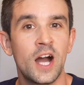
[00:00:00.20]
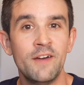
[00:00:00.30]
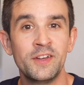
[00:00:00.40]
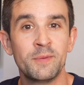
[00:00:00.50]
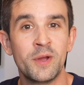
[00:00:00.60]

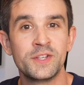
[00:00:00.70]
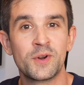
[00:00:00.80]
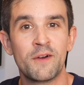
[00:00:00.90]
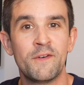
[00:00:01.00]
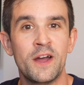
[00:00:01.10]
I've had the Moza
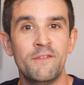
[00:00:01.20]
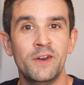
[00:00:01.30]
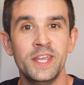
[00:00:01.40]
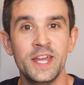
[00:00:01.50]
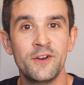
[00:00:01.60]
R5 for
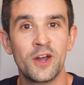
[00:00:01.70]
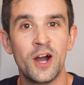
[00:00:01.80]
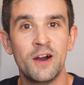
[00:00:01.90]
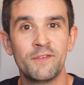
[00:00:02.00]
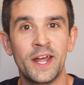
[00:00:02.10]
a year and a
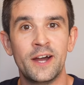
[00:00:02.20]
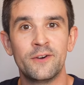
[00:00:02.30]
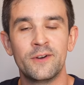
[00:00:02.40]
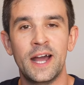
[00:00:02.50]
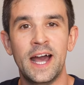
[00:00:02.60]
half
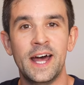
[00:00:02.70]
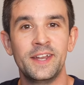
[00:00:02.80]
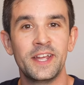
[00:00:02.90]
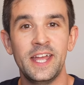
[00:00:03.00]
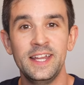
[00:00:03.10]
now,
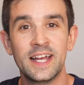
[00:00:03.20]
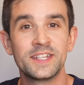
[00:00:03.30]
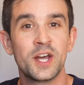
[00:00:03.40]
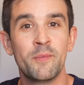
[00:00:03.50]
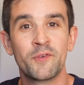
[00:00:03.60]
and in that
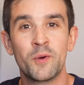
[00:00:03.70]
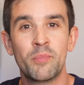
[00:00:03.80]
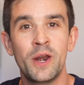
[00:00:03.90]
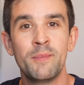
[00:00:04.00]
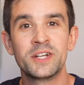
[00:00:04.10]
time I've got
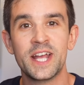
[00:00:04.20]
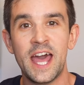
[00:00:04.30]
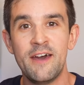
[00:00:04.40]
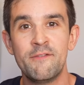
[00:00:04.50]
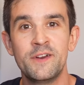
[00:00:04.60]
pretty much
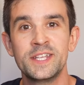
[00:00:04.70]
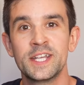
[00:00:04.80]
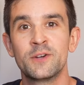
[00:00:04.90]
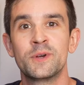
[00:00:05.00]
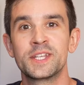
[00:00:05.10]
every
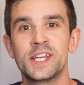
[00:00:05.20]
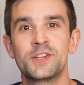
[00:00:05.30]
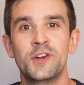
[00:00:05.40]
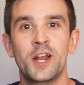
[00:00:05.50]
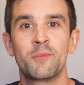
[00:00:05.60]
single
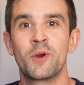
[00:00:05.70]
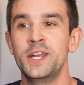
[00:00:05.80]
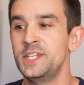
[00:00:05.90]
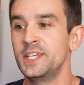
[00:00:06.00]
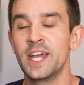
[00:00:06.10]
accessory and
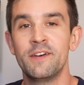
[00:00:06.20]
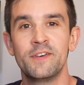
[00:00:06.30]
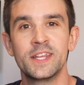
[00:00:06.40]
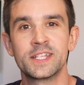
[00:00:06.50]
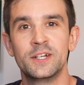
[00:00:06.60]
upgrade you can get
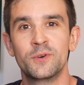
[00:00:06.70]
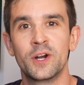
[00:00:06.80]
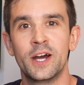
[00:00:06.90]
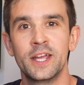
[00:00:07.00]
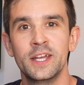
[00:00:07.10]
for this little
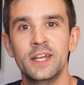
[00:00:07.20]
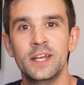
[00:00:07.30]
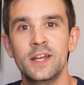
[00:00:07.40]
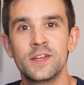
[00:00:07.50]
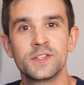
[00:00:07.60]
guy.
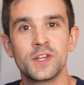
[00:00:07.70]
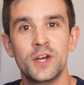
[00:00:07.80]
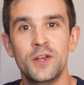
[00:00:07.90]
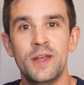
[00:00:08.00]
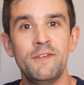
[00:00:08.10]

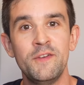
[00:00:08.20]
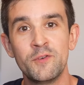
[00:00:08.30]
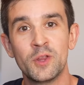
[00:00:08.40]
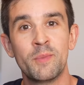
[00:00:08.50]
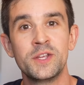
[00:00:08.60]
So if you've
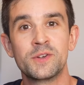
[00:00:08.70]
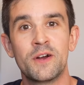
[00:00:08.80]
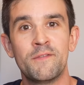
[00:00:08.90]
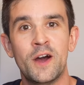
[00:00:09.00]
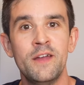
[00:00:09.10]
got the Moza
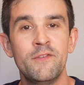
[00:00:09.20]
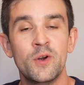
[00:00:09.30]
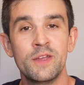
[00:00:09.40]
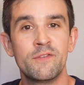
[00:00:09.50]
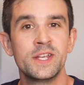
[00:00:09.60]
R5
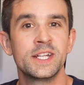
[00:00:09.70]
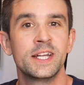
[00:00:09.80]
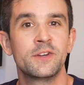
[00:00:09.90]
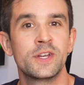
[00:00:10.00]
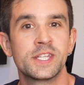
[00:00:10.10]
or you've recently
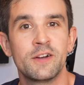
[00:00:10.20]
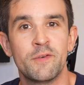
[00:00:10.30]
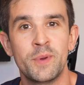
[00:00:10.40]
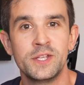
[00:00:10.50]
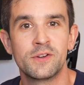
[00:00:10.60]
got yourself a
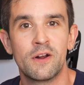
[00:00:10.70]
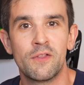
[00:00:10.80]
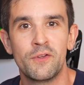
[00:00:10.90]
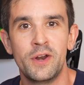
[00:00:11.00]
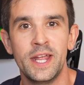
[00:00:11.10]
Moza
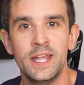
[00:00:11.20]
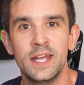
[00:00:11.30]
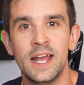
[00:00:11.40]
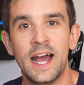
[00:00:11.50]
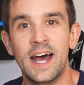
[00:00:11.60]
R3
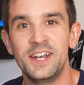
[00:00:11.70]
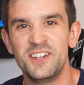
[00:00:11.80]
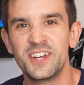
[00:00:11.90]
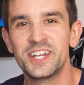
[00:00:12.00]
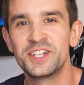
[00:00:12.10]
and you're
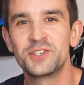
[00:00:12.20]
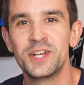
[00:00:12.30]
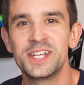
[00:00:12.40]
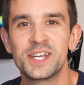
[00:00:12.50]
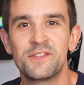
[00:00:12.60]
looking to treat
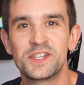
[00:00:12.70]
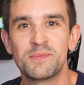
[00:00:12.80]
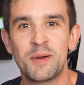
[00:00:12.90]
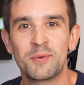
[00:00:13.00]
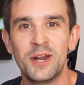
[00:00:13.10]
yourself to some
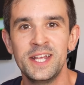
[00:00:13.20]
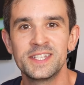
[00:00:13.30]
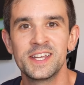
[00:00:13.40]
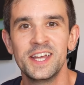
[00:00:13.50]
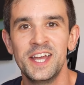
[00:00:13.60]

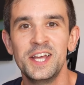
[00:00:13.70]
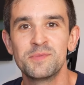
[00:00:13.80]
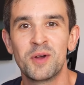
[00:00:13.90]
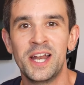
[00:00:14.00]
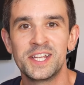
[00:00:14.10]
upgrades, here's
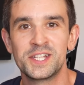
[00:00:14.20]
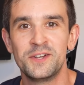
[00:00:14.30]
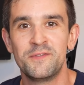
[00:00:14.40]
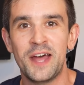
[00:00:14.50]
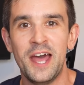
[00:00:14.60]
my list
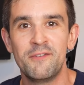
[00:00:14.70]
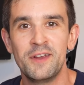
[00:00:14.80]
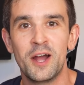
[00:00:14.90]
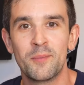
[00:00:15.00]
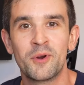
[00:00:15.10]
of
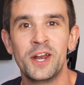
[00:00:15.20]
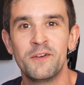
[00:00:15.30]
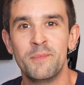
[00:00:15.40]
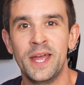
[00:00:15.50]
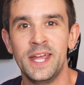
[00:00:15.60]
every upgrade
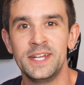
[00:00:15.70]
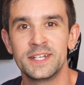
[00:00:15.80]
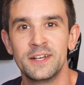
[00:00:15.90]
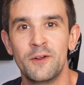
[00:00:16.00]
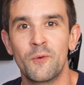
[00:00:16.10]
I've made
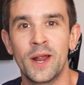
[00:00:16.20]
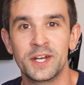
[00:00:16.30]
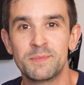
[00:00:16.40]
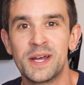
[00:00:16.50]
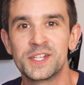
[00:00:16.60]

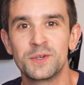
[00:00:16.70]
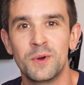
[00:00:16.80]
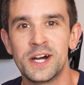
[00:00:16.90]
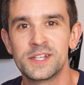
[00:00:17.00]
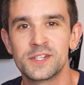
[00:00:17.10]
ranked best to
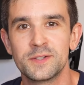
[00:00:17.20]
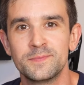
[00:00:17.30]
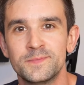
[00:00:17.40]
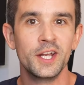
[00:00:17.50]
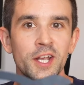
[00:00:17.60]
worst.
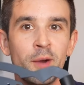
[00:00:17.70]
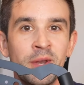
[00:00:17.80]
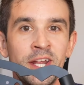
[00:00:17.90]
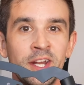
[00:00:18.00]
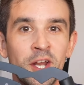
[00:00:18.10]
Coming
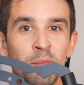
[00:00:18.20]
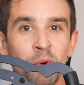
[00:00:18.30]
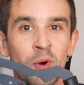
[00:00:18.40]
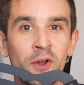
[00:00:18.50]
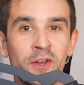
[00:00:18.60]
in at number
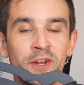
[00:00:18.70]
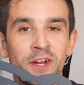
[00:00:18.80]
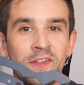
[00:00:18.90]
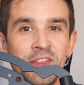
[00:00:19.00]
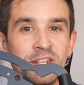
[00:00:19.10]
1,
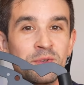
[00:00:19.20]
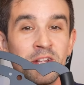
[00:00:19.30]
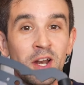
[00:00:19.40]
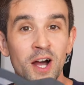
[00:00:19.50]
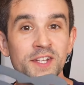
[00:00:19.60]
this was the
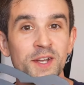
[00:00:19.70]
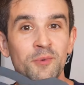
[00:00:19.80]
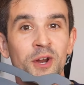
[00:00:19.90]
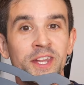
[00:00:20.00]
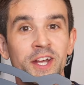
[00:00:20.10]
last
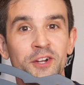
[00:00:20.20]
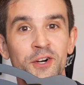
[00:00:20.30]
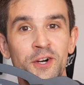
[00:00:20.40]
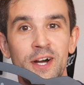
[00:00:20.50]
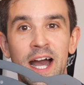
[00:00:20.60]
upgrade that I
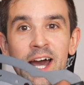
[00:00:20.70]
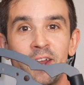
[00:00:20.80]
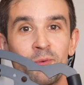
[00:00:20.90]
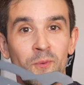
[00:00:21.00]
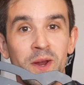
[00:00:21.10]
got and I
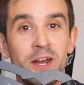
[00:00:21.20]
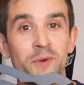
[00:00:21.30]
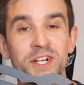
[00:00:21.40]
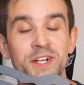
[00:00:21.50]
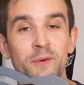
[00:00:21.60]
really
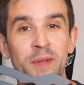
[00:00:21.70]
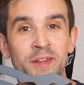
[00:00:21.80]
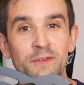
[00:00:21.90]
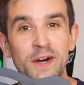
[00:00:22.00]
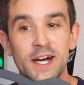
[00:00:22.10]
wish it would have been
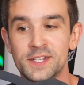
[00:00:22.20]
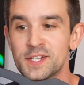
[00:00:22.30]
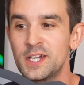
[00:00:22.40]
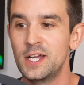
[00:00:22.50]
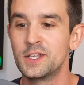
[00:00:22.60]
the
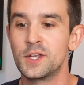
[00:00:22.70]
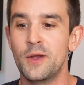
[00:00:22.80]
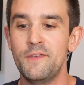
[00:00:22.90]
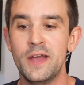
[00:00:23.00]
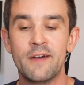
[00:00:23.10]
first. So
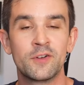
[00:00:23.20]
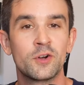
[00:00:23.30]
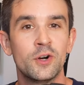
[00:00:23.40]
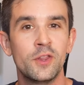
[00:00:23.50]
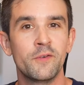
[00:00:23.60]
if you haven't
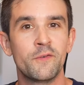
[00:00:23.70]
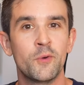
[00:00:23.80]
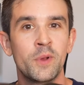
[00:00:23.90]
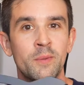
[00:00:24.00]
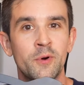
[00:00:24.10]
got the
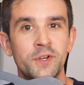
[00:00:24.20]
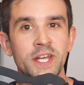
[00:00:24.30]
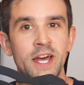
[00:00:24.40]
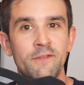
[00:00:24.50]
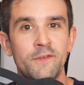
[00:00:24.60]
Formula Mod
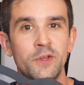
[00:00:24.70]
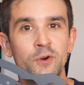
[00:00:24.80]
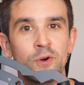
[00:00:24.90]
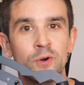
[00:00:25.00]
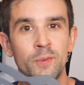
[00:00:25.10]
yet for
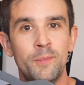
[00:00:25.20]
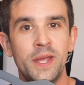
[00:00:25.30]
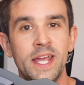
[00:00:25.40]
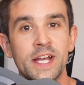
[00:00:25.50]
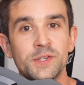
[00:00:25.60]
your
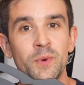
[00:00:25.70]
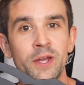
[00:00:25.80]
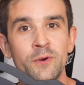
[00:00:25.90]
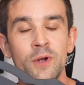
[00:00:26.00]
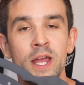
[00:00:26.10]
ES
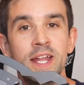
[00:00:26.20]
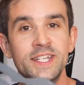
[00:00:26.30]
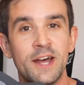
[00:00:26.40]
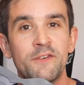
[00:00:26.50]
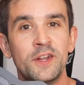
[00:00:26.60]
wheel,
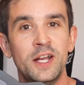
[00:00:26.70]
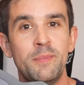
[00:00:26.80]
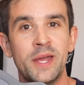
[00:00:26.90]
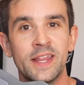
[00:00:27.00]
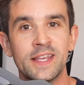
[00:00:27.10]
definitely
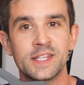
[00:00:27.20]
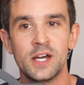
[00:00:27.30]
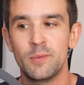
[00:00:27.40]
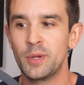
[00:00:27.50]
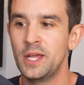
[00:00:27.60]
pick this
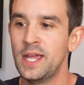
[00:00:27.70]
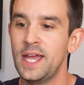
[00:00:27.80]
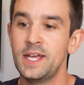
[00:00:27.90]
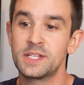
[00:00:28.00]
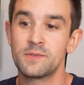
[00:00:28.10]
up.
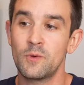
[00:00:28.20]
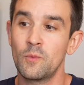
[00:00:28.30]
It's